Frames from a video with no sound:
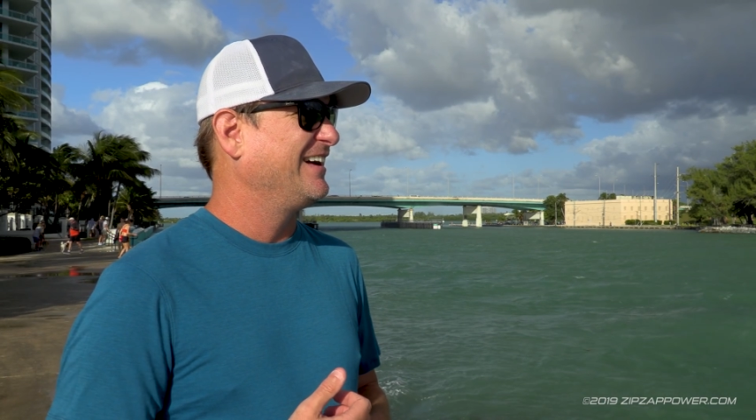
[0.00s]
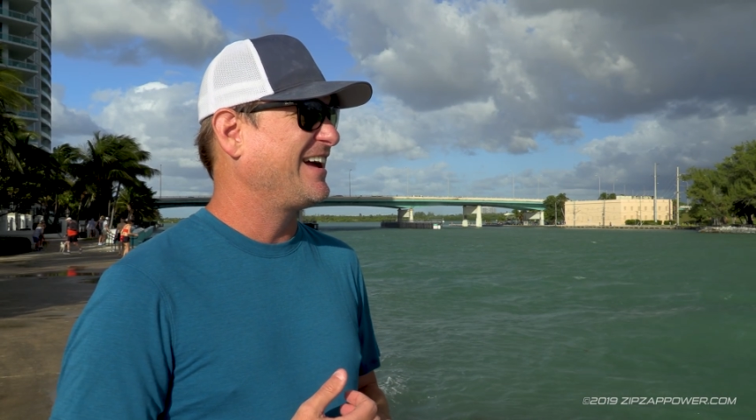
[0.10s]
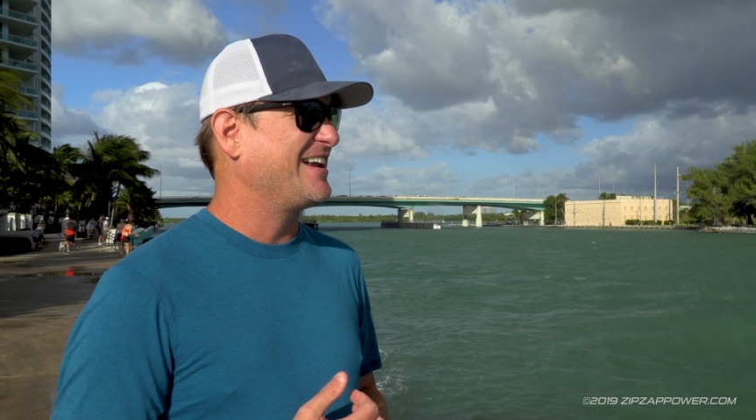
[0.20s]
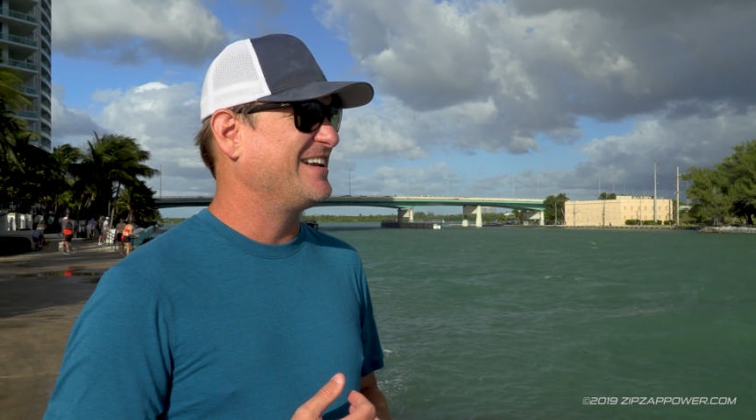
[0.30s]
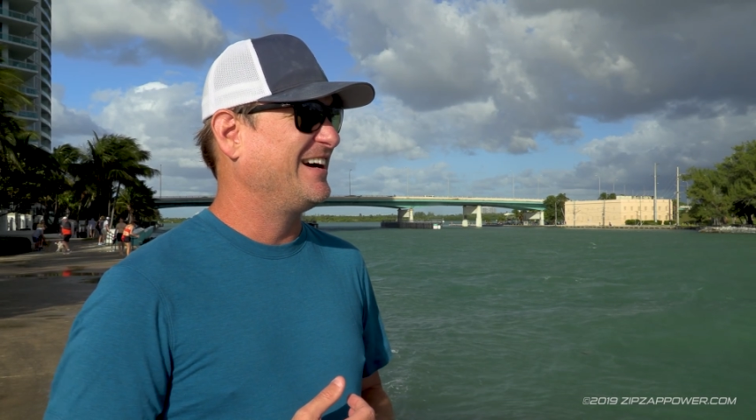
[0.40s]

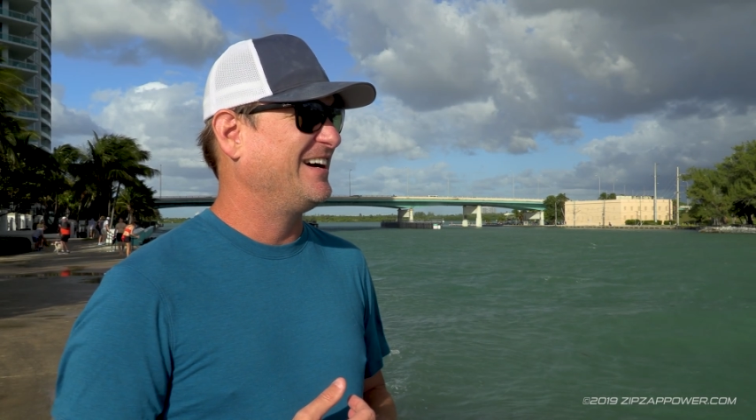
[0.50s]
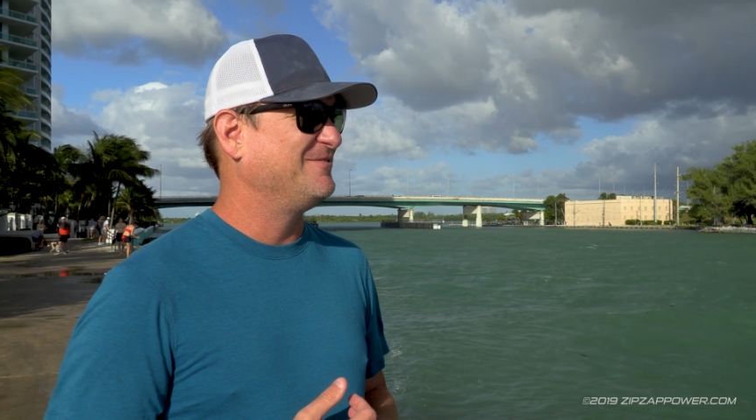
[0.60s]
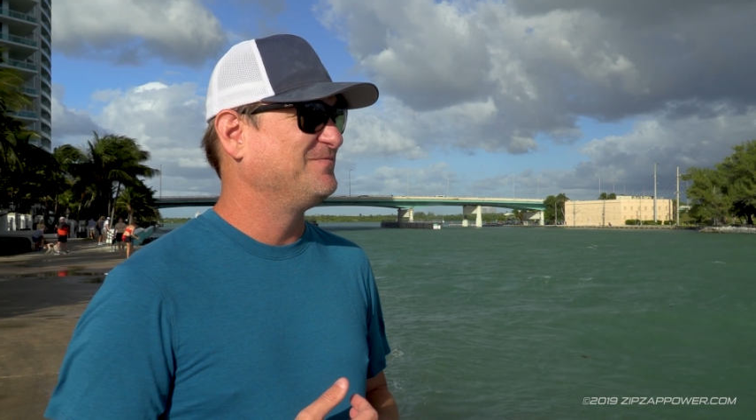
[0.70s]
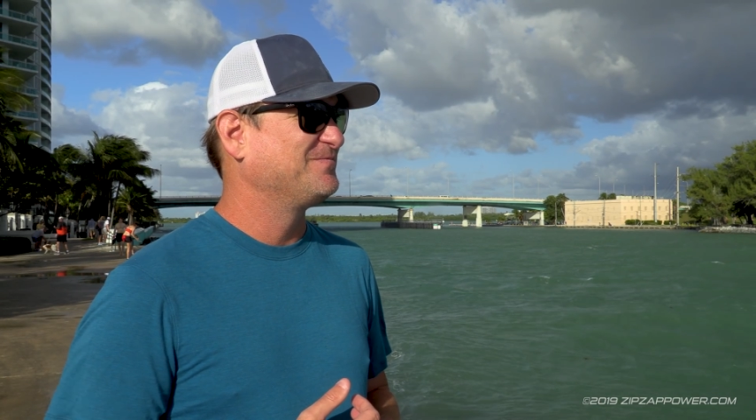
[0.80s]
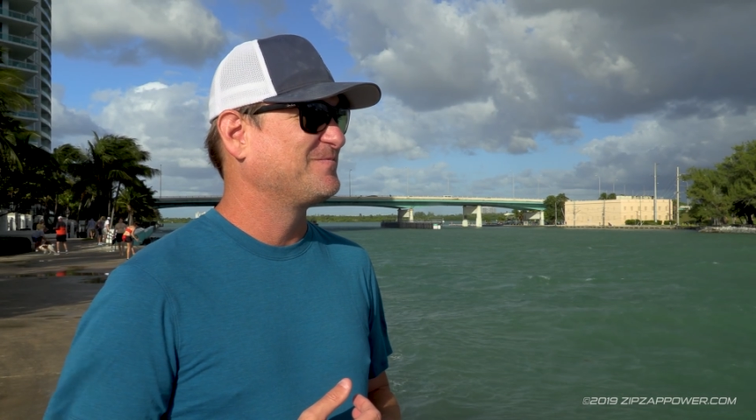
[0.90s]
And
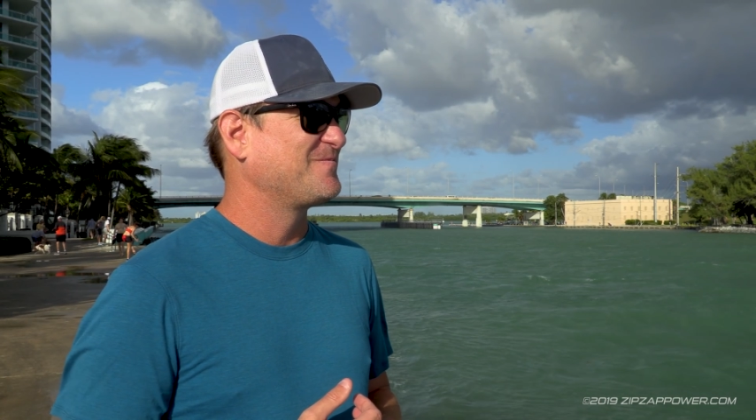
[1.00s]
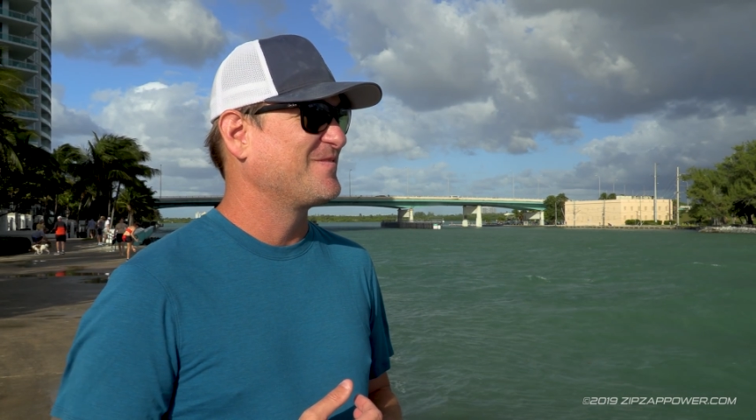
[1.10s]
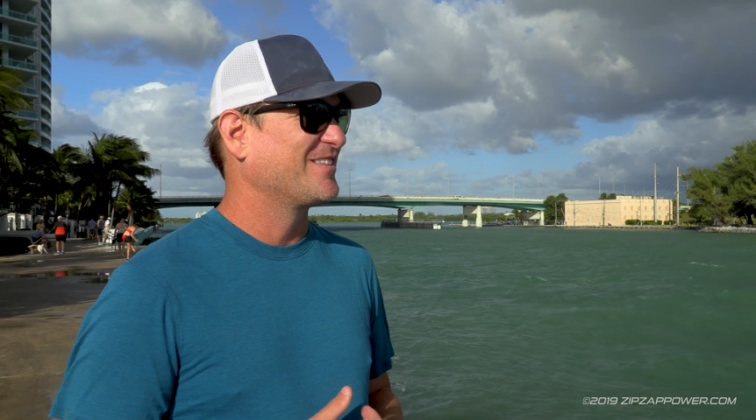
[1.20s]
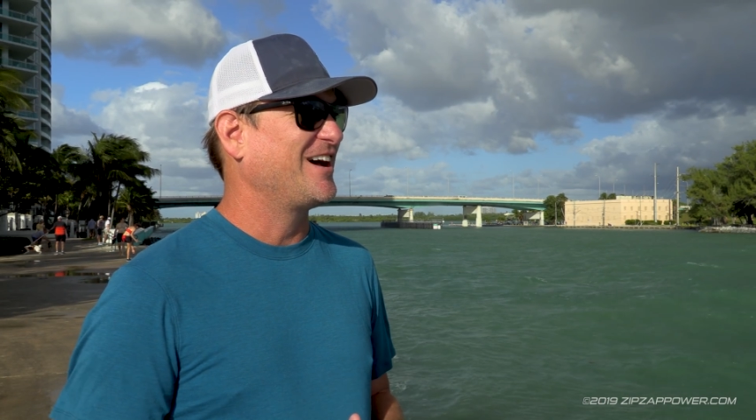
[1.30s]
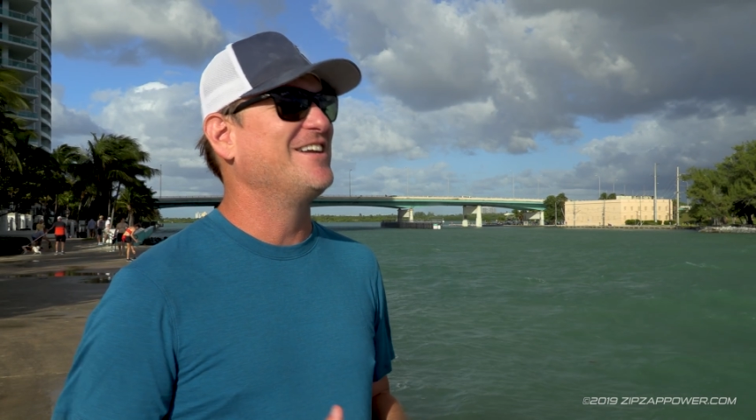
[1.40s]

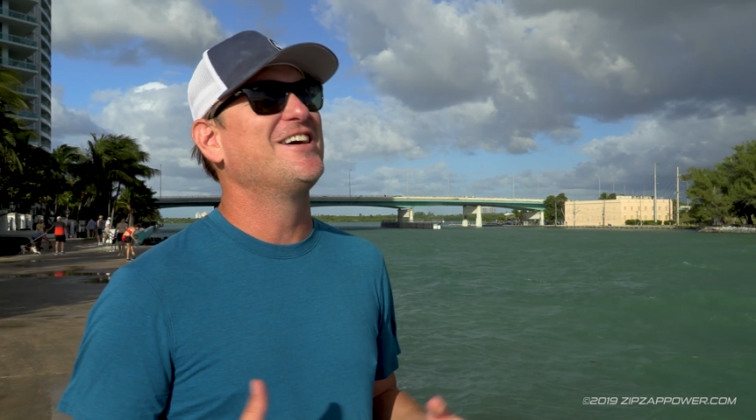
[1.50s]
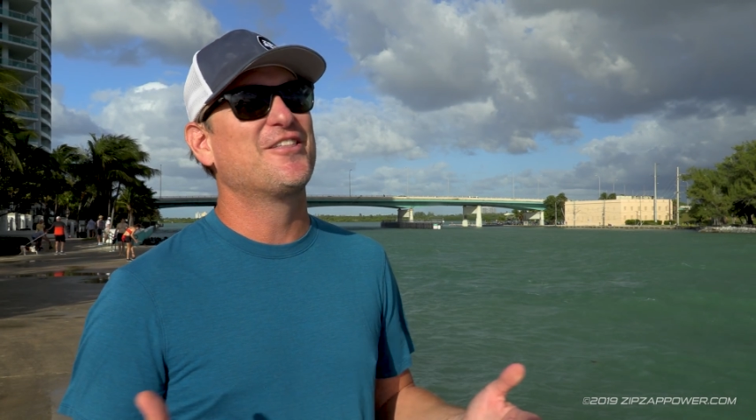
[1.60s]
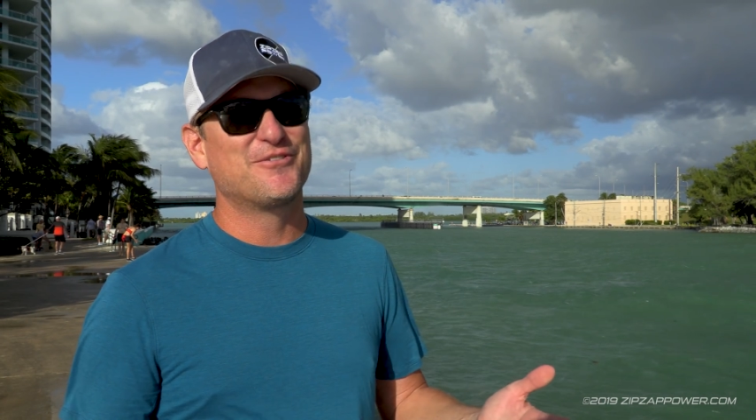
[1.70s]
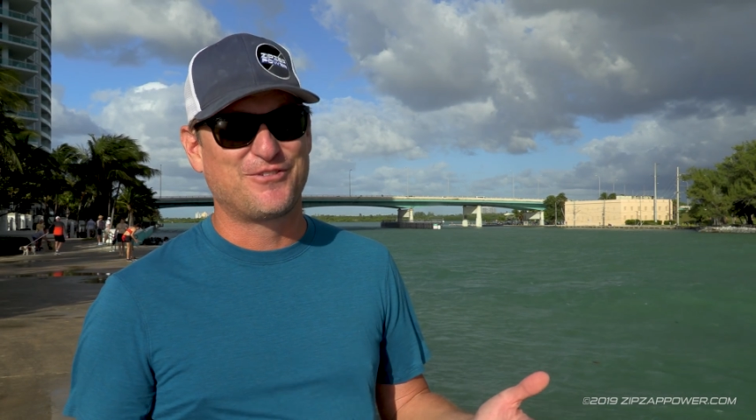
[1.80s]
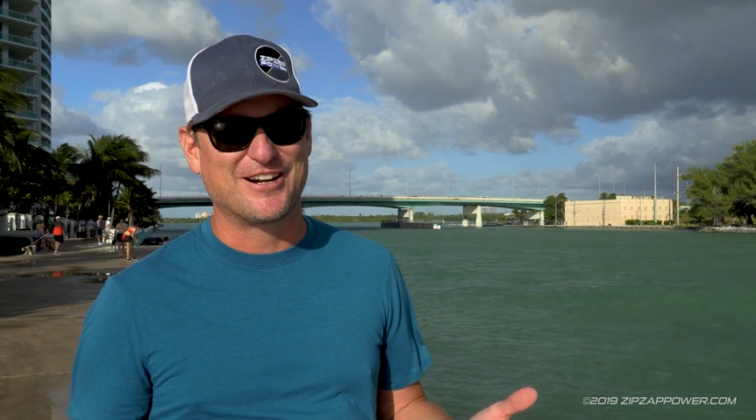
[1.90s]

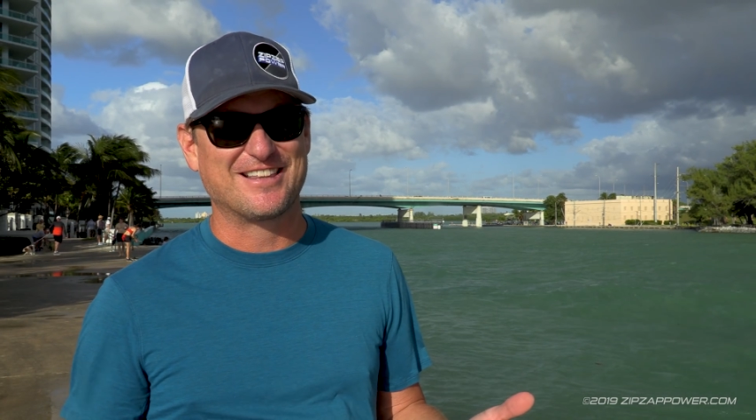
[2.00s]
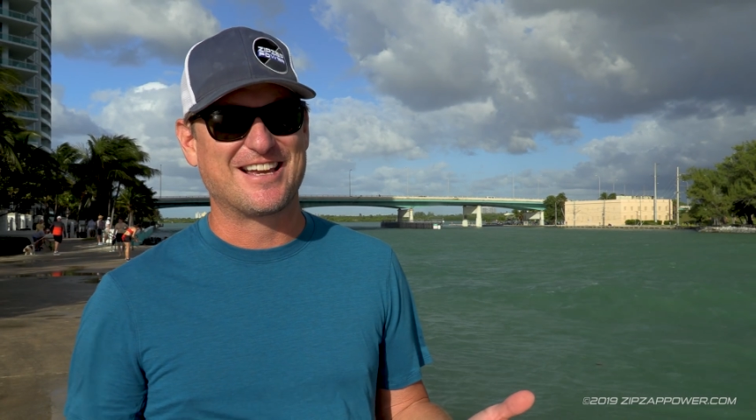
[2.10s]
another funny